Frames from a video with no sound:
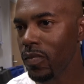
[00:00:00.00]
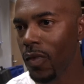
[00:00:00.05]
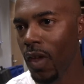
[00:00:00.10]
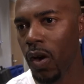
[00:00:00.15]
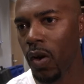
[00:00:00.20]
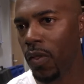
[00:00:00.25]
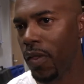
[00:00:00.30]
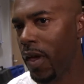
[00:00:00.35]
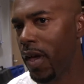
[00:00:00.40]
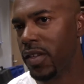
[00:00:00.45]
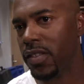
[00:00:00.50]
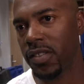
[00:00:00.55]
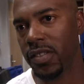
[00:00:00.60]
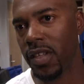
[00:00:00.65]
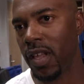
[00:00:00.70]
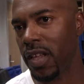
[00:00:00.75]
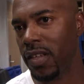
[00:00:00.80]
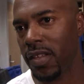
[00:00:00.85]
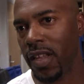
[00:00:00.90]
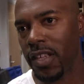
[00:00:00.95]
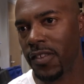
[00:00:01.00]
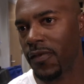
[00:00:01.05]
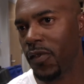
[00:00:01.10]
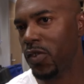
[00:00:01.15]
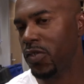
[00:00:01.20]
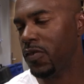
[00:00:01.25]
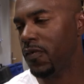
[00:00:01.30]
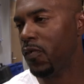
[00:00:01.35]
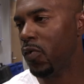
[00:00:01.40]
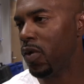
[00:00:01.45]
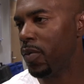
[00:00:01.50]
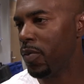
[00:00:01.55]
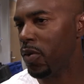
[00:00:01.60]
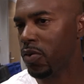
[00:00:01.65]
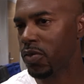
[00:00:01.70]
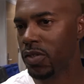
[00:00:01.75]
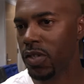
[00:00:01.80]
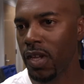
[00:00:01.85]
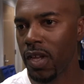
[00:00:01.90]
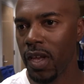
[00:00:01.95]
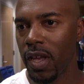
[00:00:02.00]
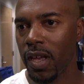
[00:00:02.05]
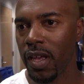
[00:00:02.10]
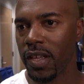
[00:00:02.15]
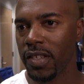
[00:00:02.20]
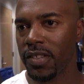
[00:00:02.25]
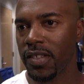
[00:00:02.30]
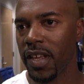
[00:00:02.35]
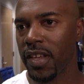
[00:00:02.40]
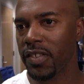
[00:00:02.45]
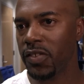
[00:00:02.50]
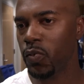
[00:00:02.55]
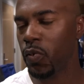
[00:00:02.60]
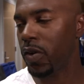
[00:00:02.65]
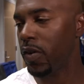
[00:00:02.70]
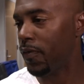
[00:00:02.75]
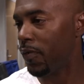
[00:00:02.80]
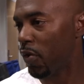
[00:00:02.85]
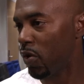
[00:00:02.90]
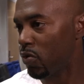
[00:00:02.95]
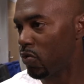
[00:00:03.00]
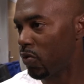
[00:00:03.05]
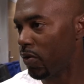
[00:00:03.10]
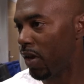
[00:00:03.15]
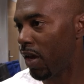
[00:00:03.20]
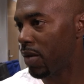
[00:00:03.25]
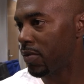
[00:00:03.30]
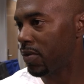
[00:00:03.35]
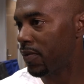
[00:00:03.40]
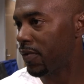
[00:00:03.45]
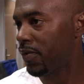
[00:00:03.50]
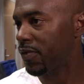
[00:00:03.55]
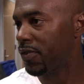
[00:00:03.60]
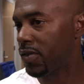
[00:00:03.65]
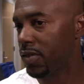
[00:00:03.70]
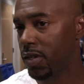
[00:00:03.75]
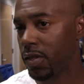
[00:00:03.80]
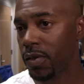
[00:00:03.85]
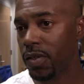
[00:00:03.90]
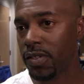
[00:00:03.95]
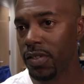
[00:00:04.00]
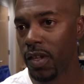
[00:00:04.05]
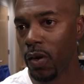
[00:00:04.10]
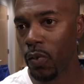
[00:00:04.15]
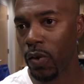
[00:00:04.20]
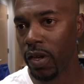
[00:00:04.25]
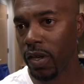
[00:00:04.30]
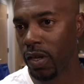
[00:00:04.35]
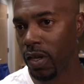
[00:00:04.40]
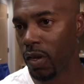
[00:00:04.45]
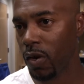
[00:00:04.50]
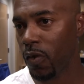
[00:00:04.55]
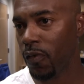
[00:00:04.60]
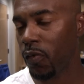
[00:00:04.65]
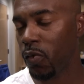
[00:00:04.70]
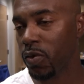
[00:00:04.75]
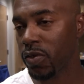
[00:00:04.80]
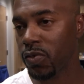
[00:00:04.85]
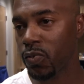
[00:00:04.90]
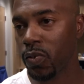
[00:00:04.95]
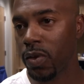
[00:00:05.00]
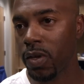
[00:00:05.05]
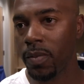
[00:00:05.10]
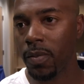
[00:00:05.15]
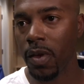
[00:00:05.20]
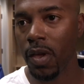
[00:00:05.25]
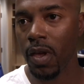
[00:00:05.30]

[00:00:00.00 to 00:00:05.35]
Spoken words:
Oh, that's first and foremost. It's nice to win the first 2 games of a series. That way you can go for a sweep.